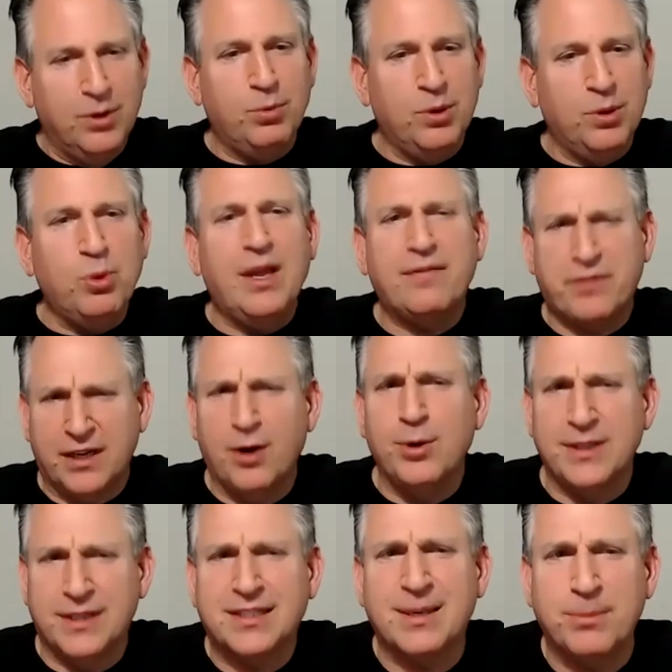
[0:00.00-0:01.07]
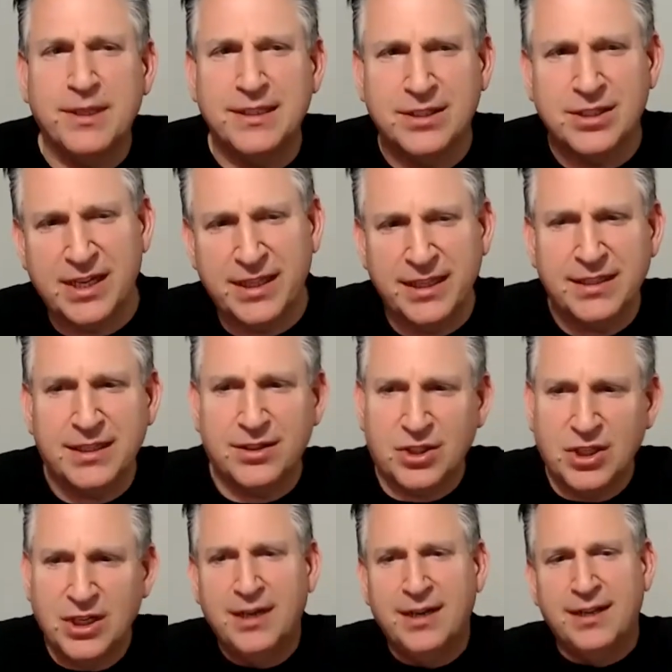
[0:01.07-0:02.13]
we'll we'll have to go into some of these, because I think
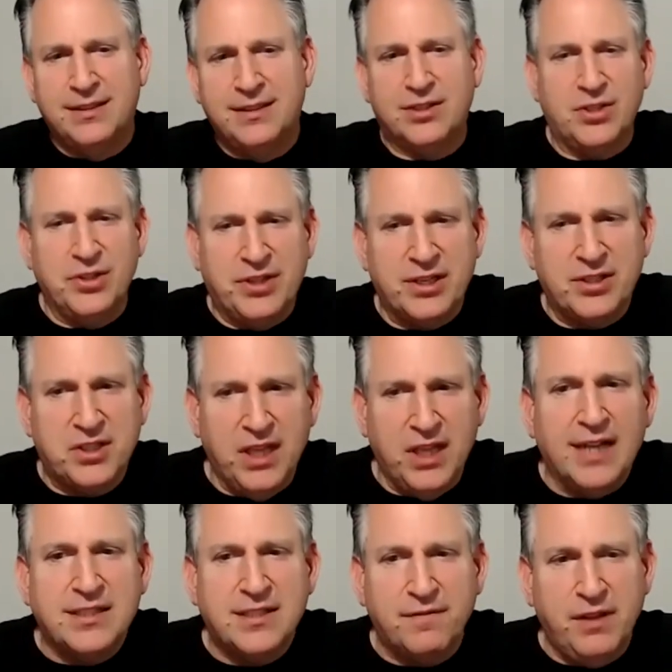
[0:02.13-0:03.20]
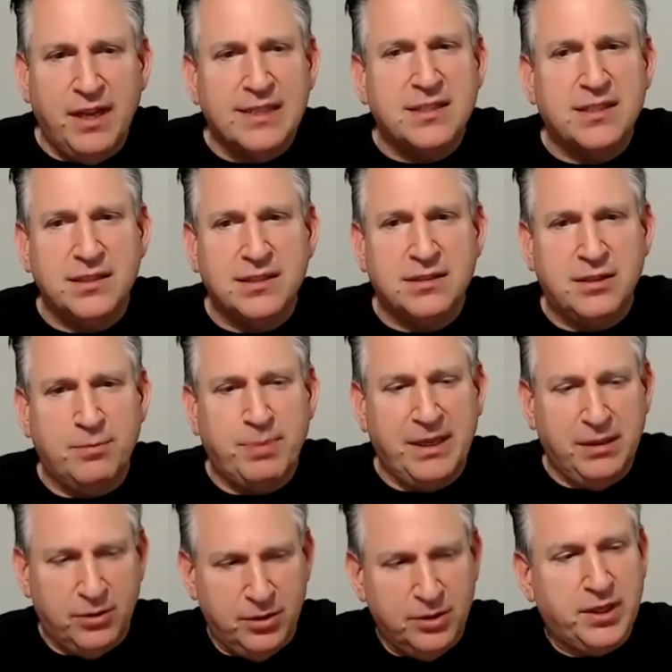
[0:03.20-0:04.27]
there's there's lots of lessons to be
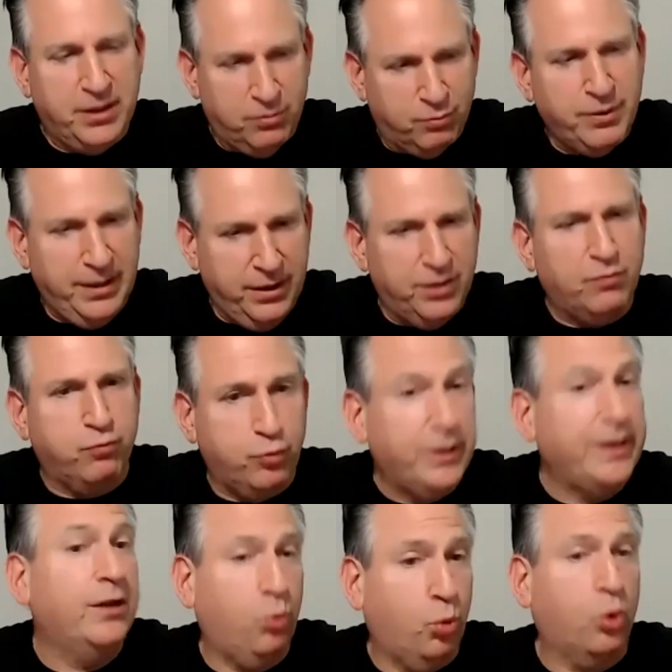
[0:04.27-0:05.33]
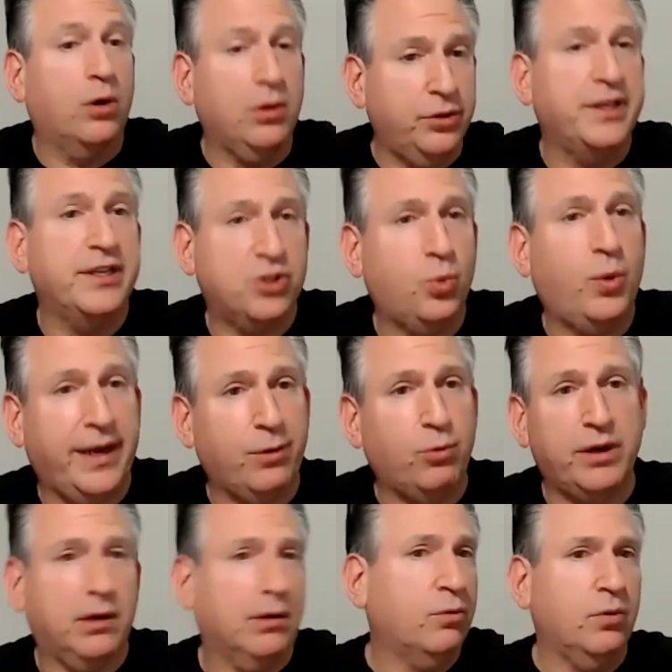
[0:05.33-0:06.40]
learned in the real world this way.
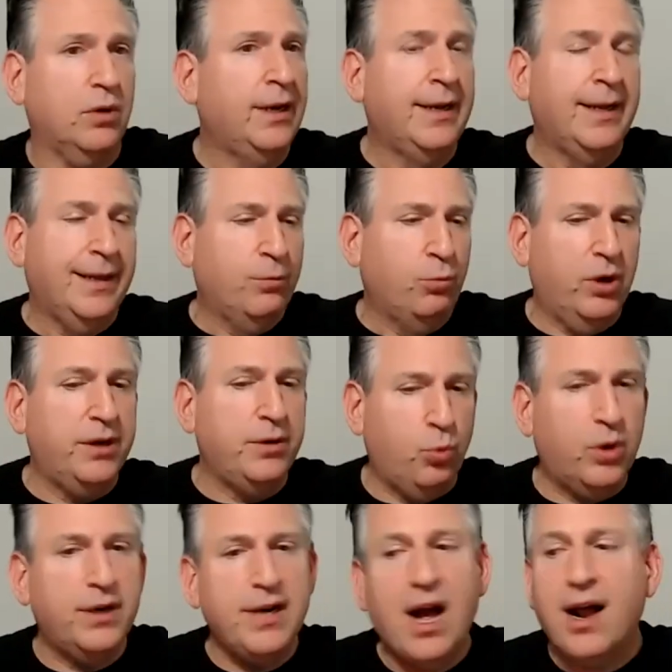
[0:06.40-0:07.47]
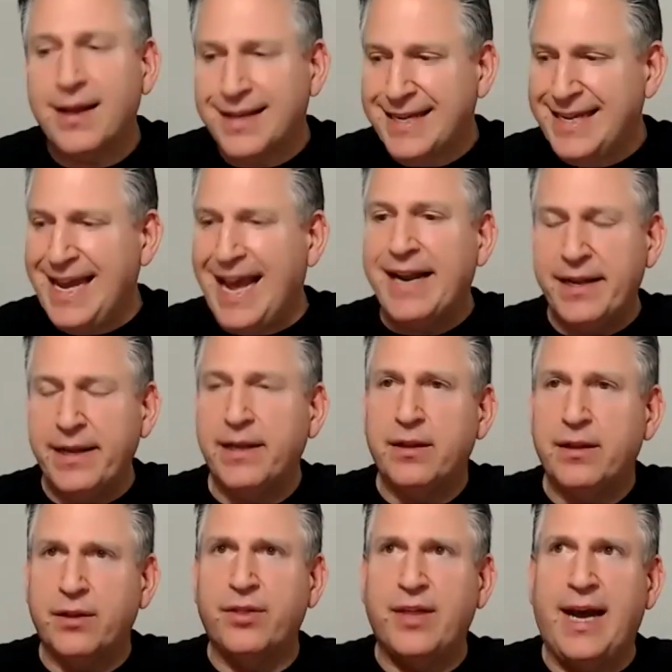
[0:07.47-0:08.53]
We're not
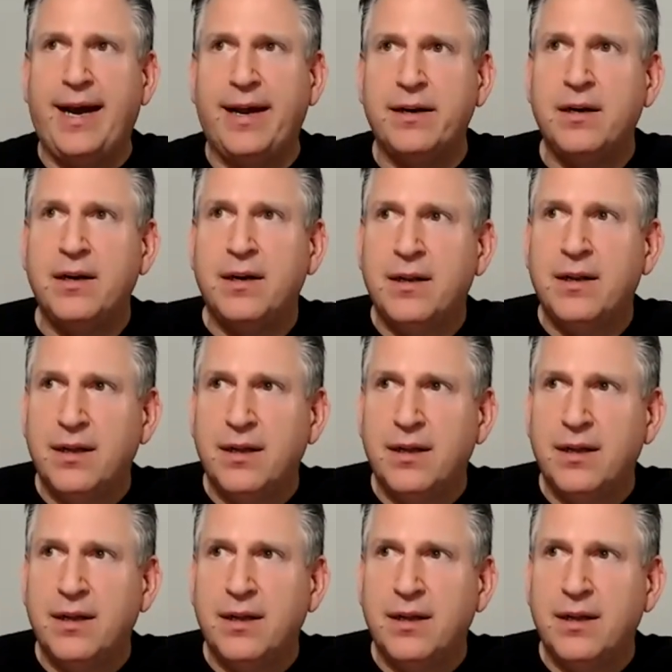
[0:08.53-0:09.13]
getting that